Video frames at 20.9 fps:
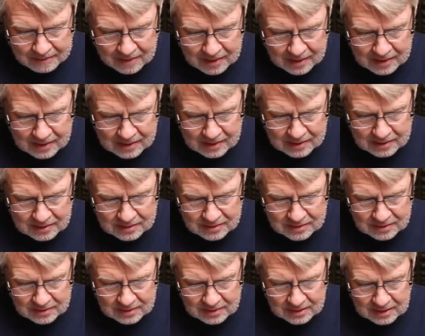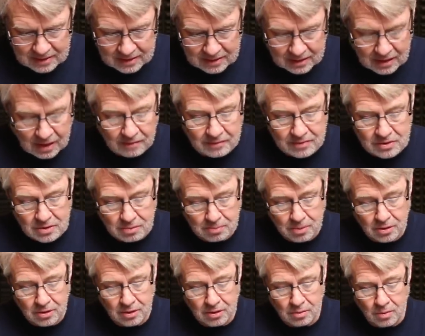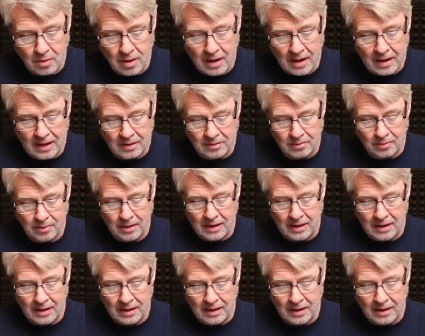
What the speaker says: And it covers a pretty wide